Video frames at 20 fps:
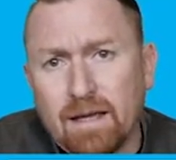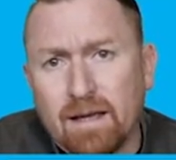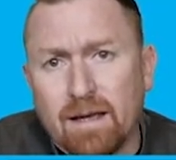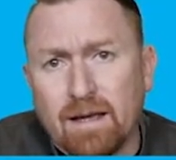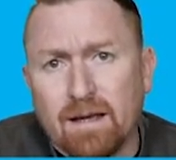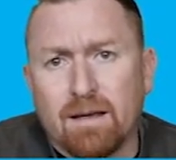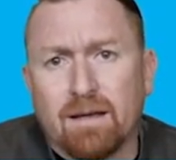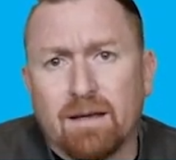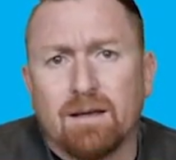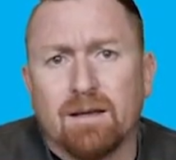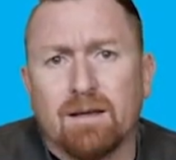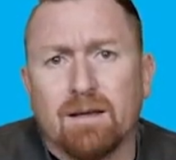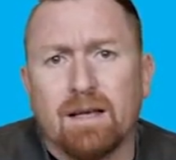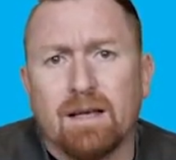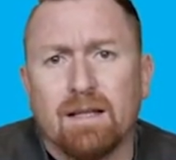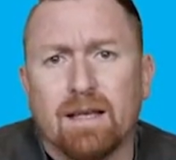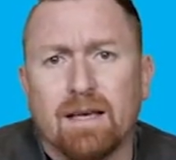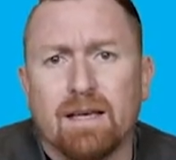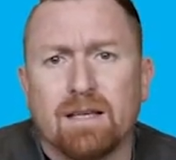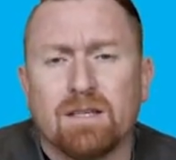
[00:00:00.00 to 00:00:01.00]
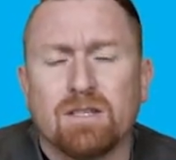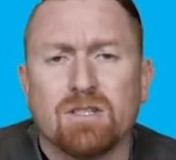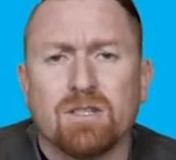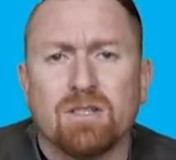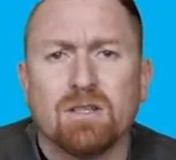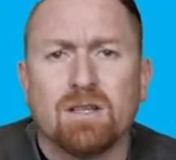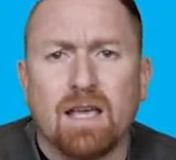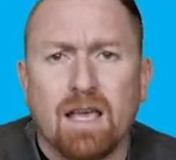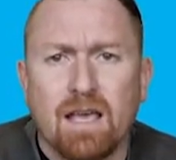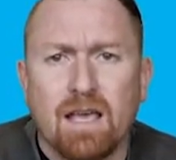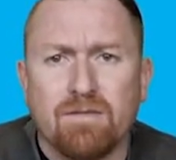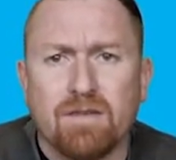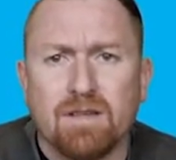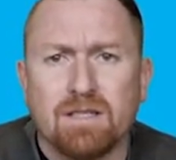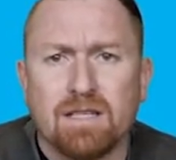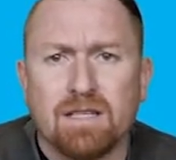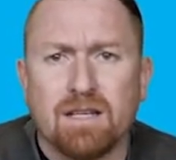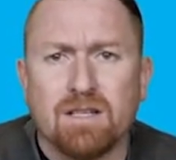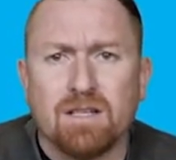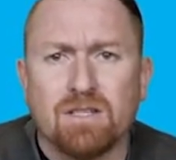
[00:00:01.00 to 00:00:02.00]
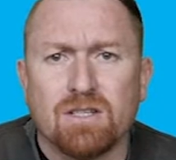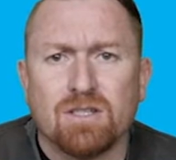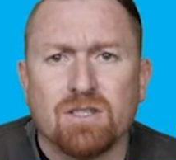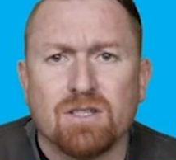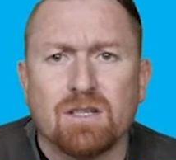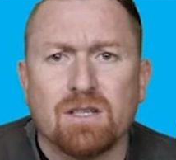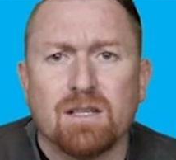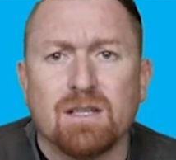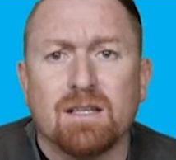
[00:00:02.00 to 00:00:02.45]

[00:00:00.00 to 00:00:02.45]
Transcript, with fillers: uh, LH, FSH,